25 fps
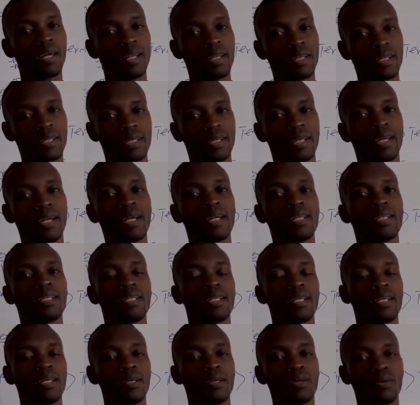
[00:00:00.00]
and
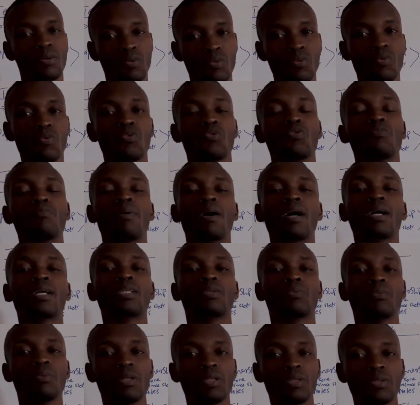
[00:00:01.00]
get good
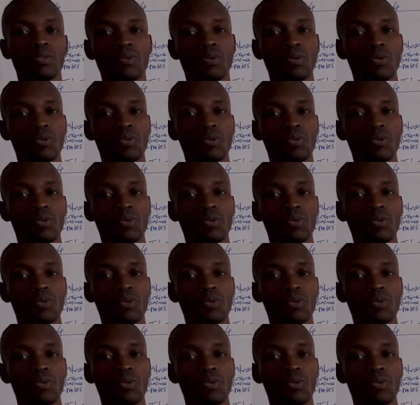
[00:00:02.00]
marks when you